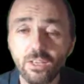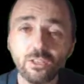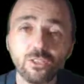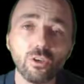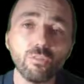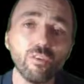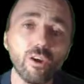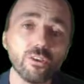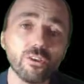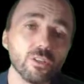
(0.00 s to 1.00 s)
So
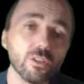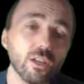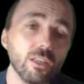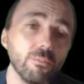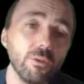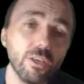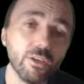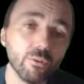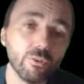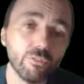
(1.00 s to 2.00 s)
first, let me
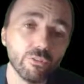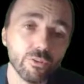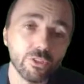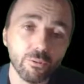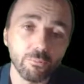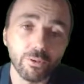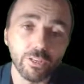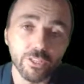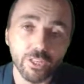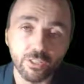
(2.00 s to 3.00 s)
review some
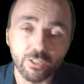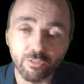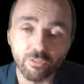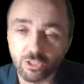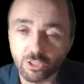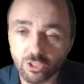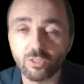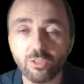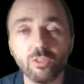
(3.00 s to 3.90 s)
basic definition.